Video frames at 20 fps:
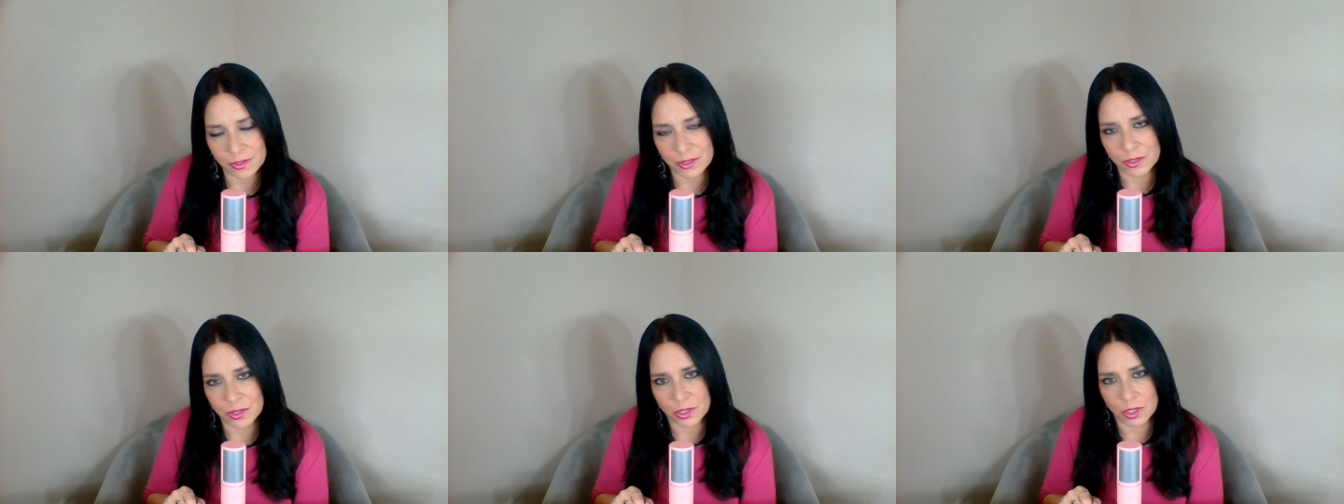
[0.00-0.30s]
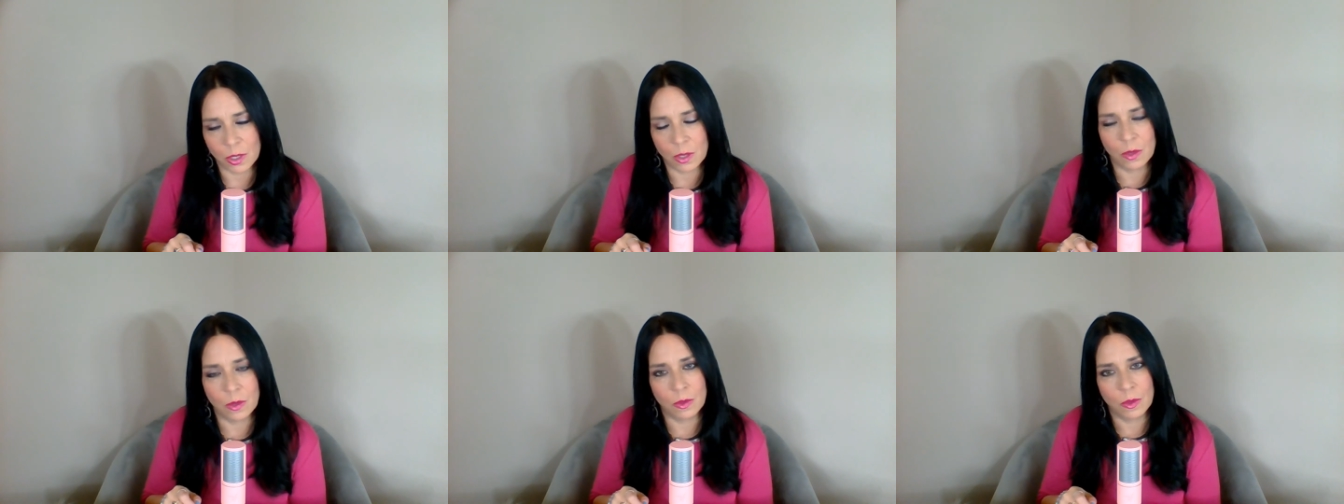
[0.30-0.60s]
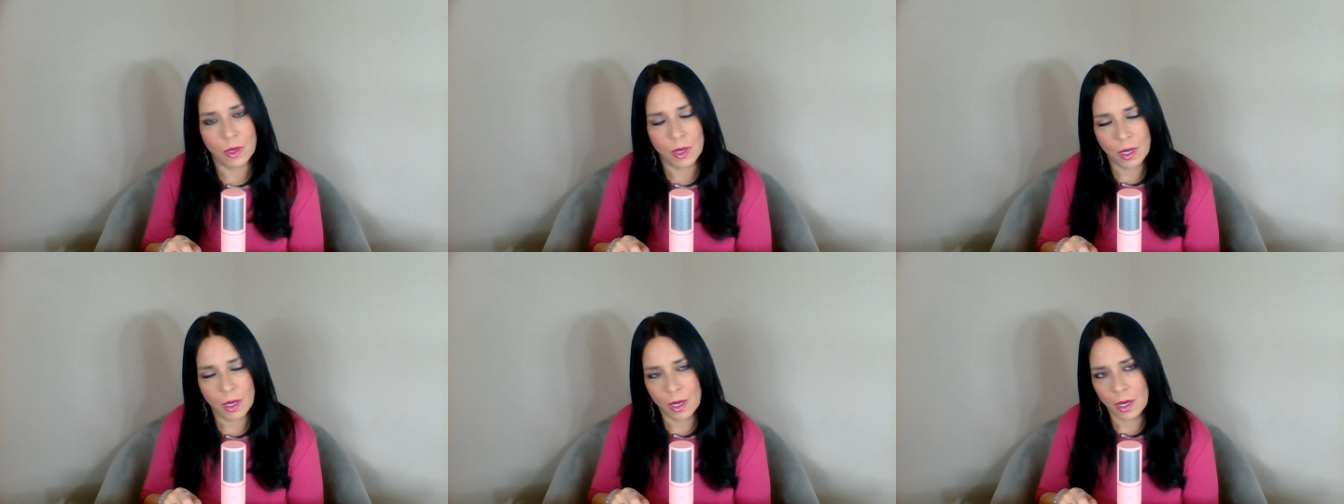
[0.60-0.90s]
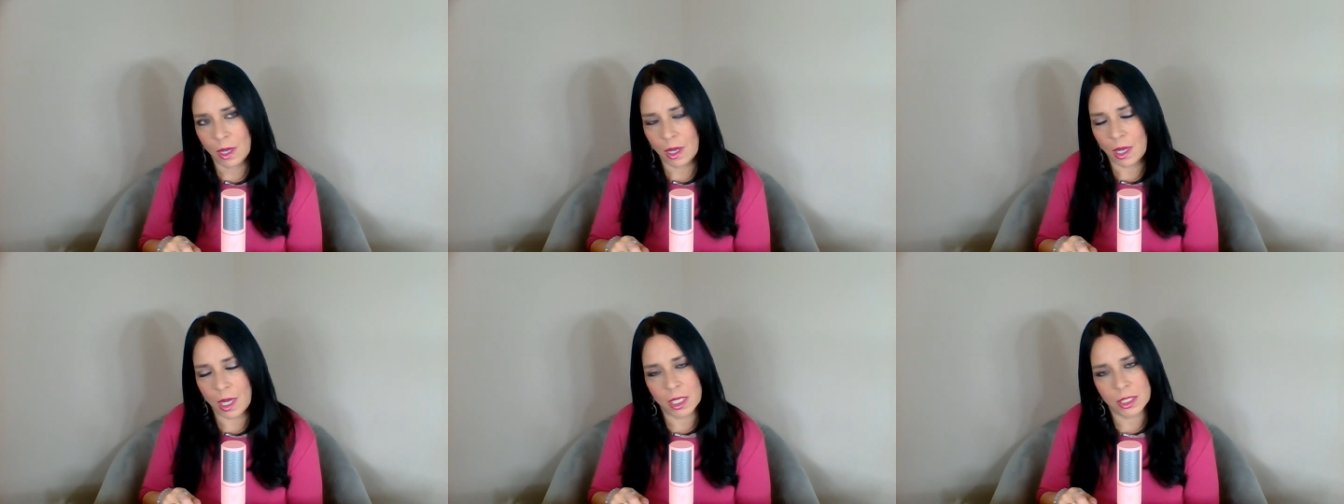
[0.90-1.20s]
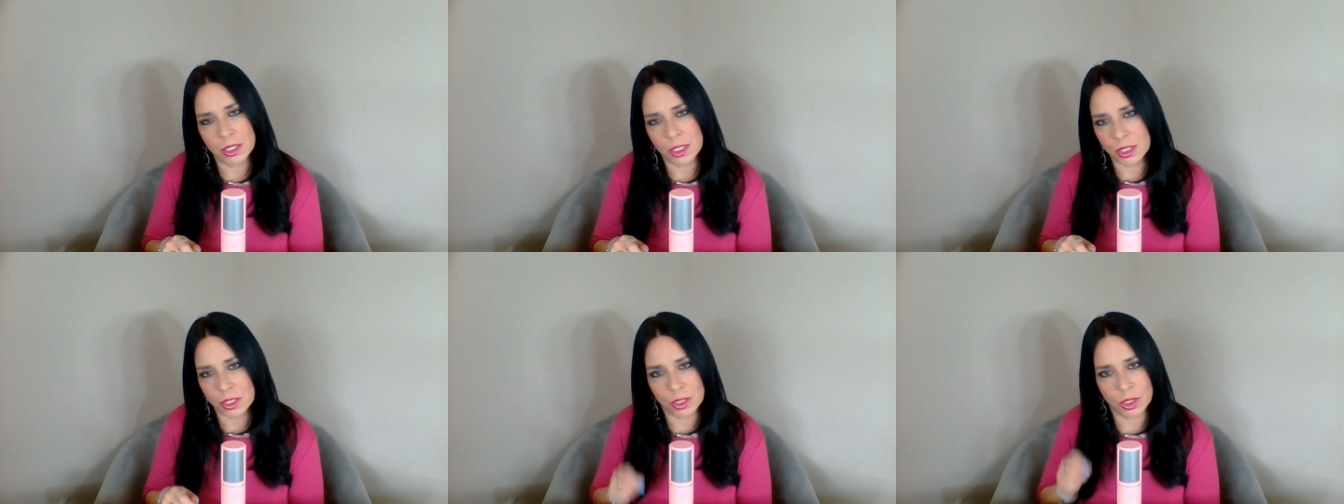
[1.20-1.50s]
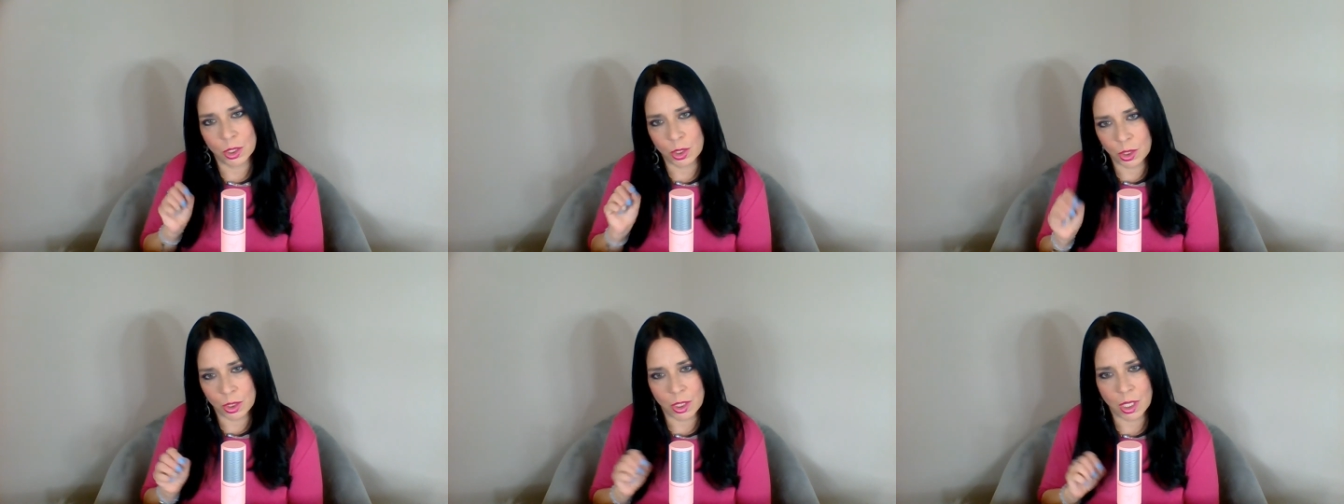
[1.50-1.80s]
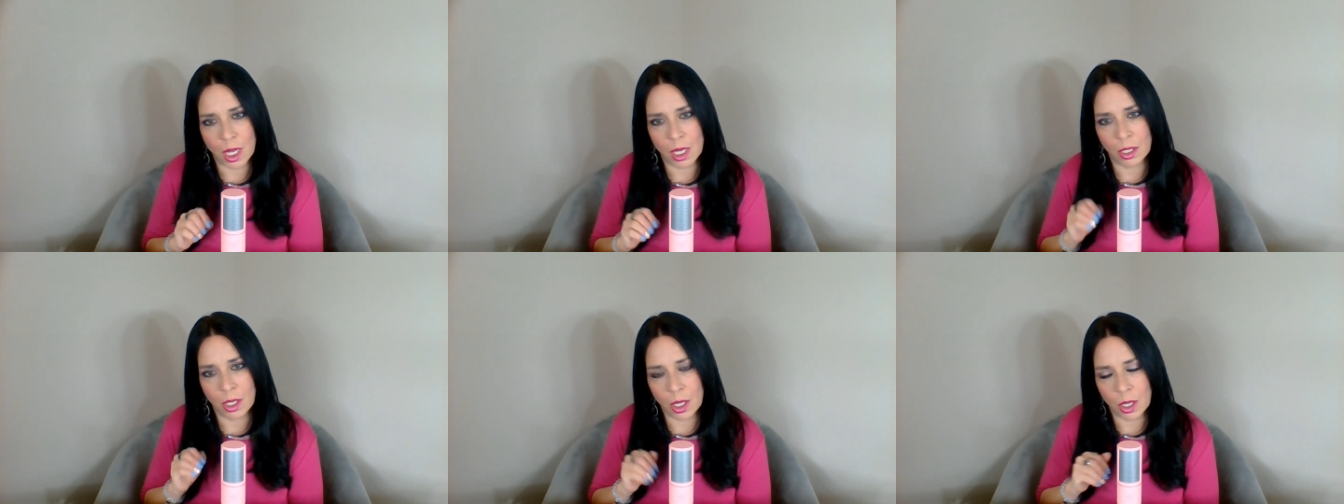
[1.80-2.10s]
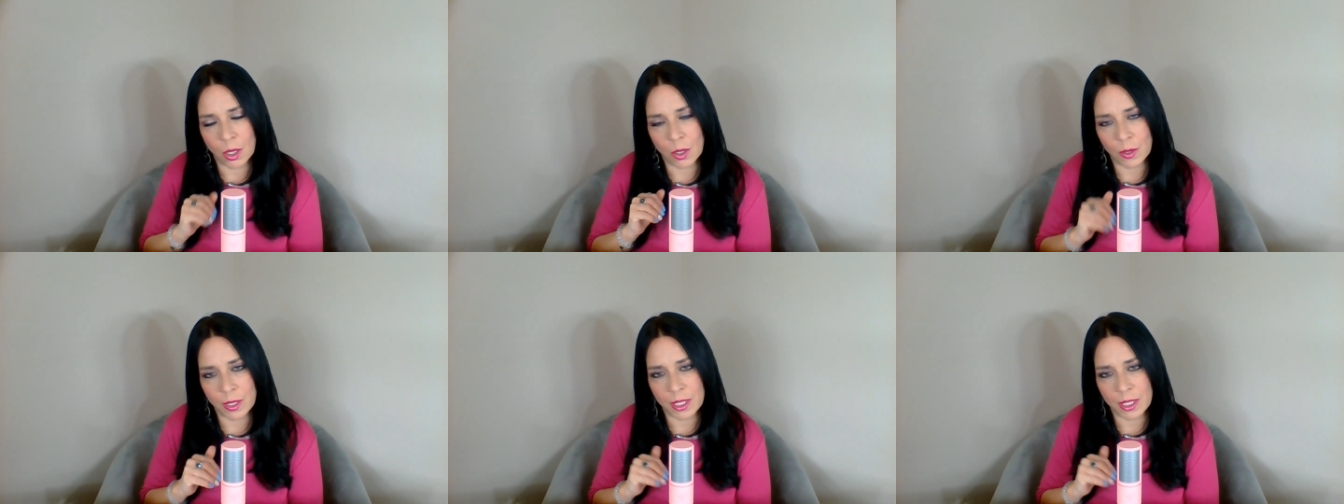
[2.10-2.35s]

So I just could not go